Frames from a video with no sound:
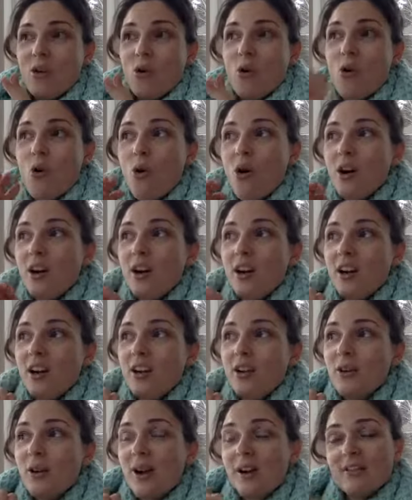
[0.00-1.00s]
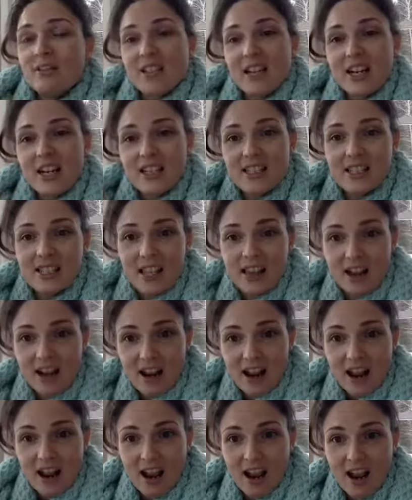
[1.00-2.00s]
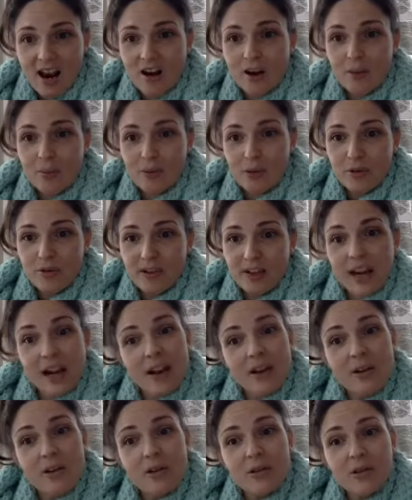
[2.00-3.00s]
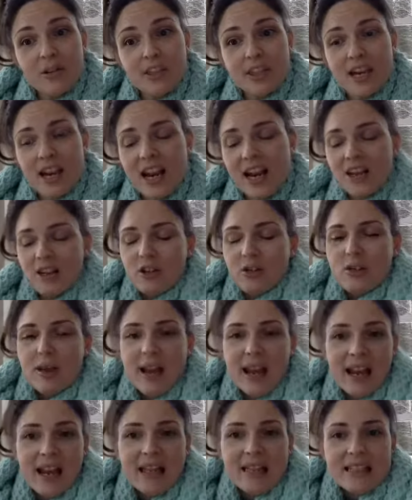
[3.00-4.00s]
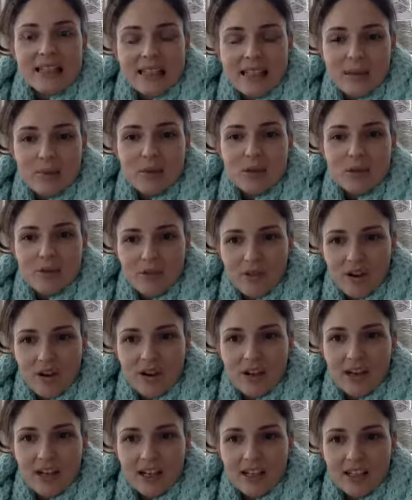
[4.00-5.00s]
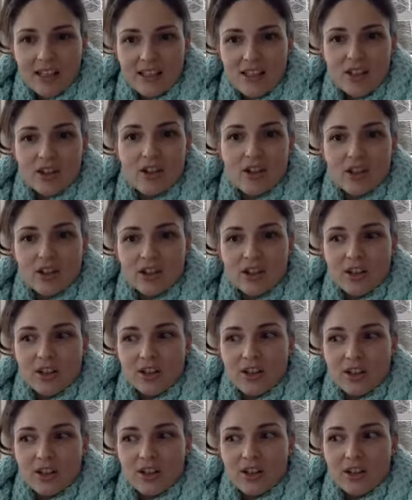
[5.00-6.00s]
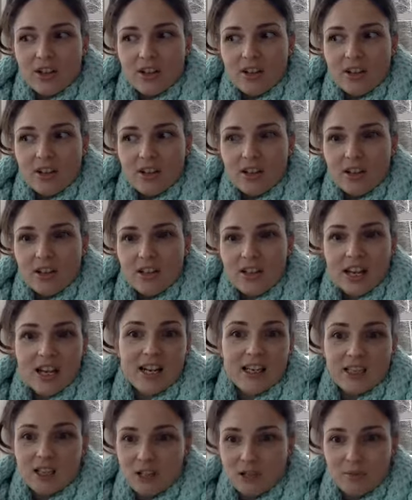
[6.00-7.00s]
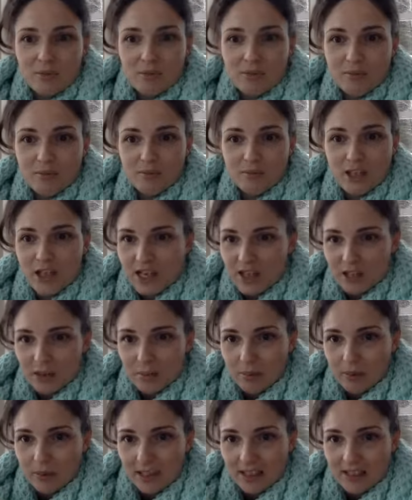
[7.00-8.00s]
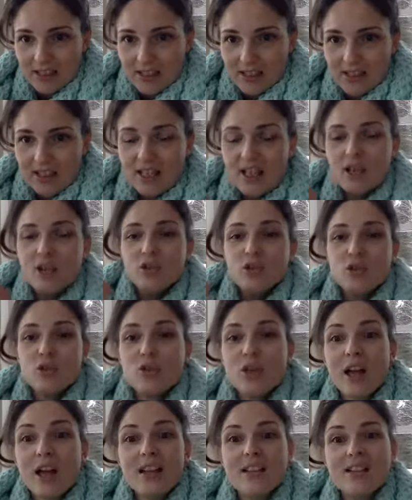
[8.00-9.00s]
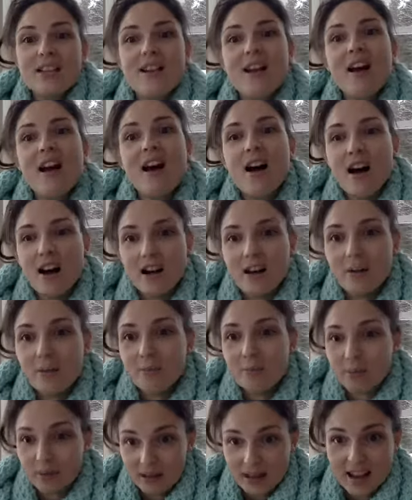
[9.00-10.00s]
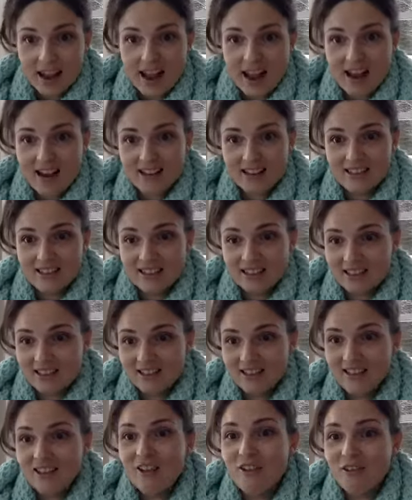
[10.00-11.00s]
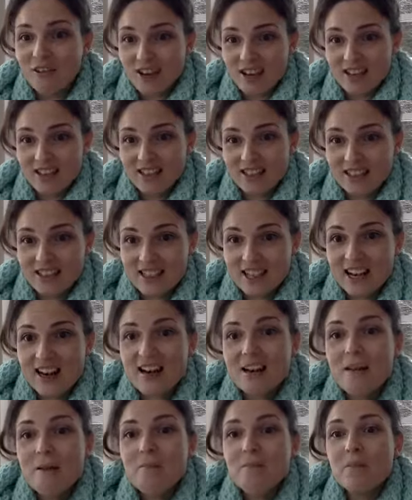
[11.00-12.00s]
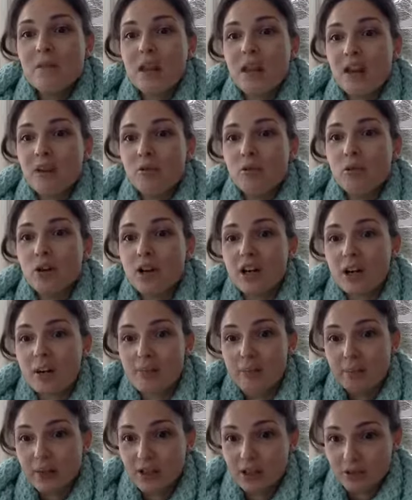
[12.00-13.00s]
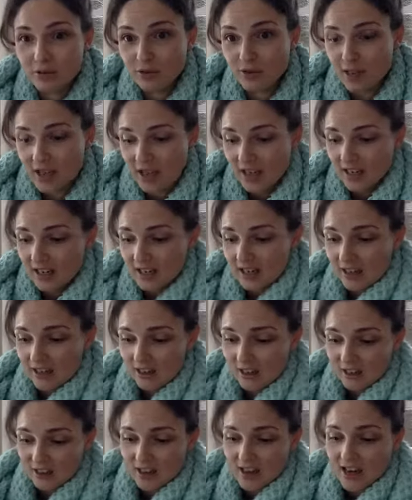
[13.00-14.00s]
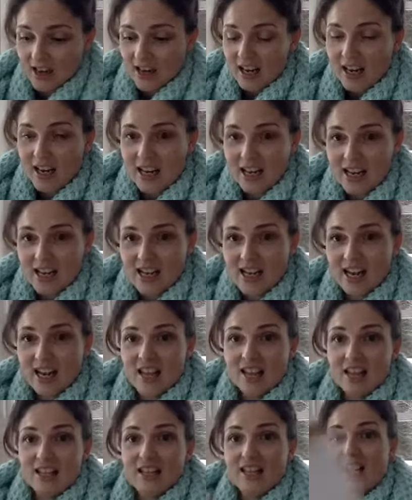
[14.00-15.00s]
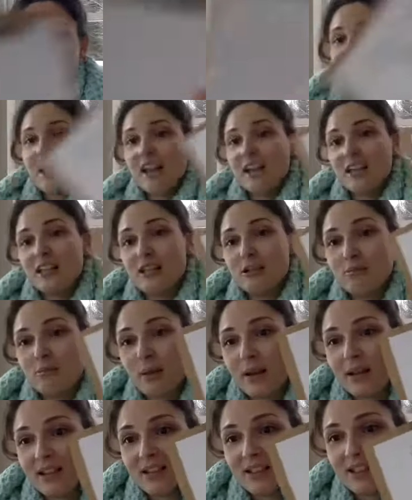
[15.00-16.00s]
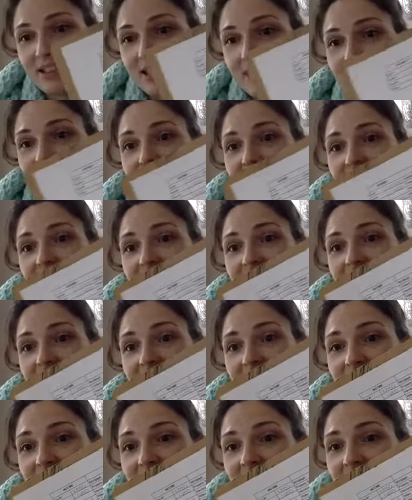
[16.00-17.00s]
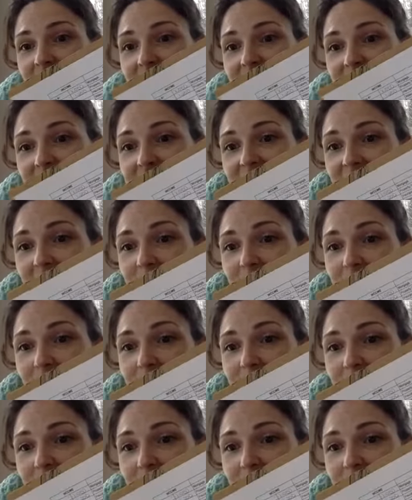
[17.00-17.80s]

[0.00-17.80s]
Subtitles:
Or you have tenants that are moving out and you can't seem to find tenants to take their place. So that's an unplanned vacancy, and we're going to budget for that here in the expense step,